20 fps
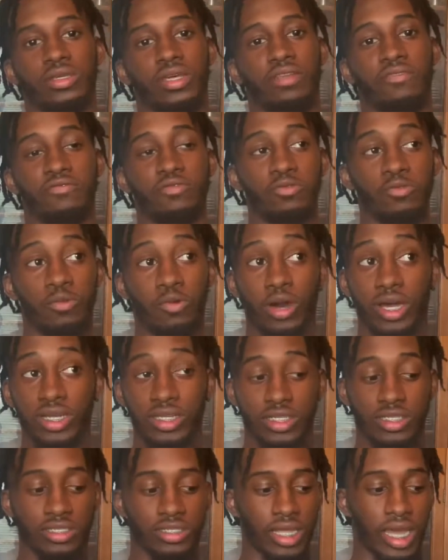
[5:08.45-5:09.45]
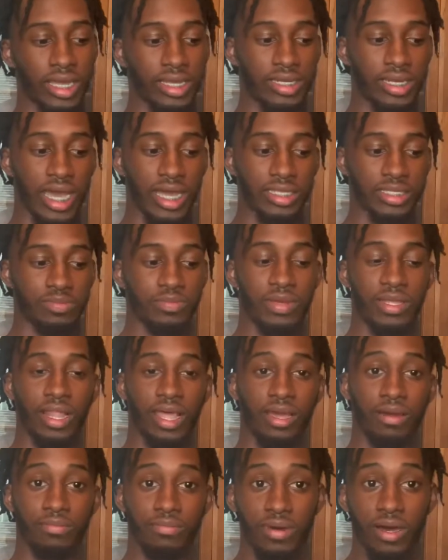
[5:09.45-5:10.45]
And if you want to like not spend
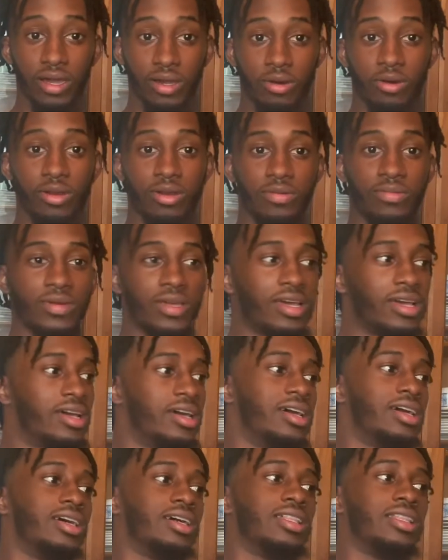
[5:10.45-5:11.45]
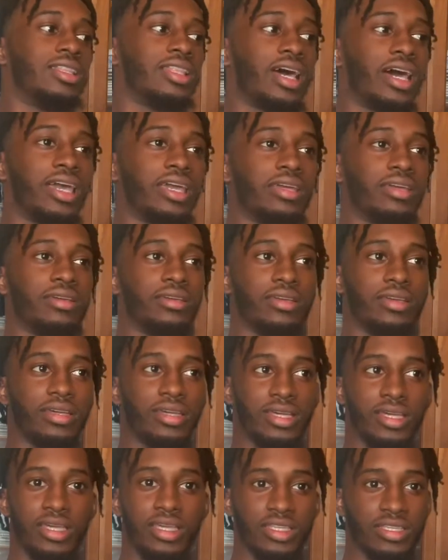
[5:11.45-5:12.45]
like $1 on them, like
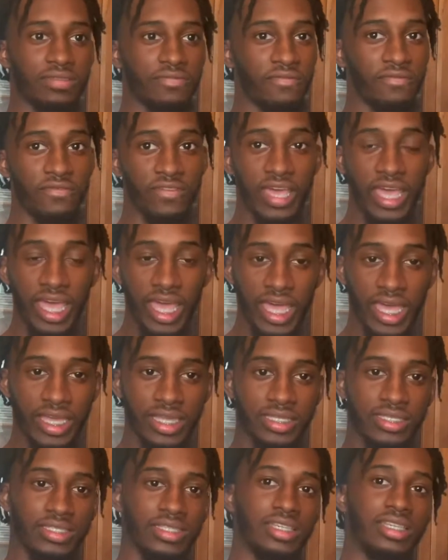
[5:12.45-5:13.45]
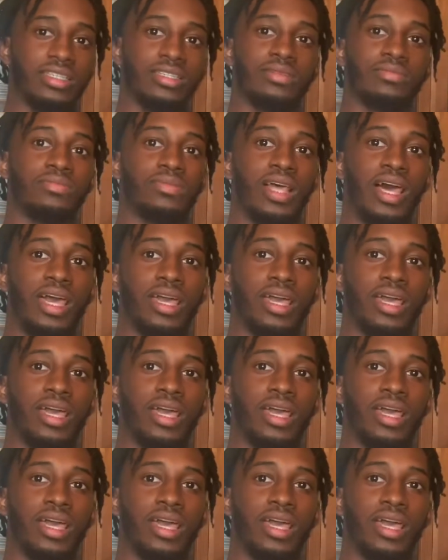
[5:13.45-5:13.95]
get some Vans, get some